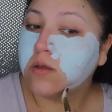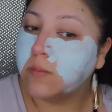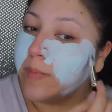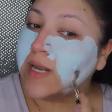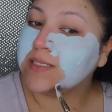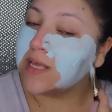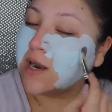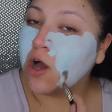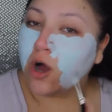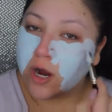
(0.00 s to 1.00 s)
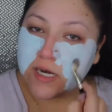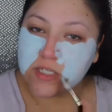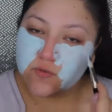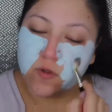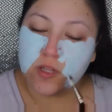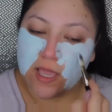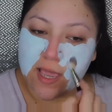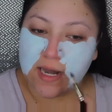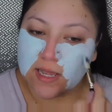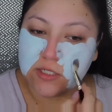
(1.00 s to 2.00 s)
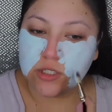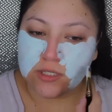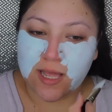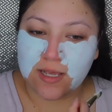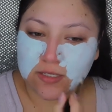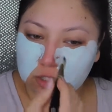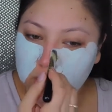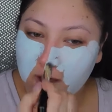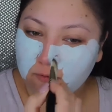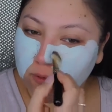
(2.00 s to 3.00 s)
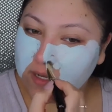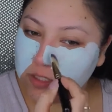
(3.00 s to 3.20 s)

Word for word: But it's not a hard exfoliating, it's just like a soft one,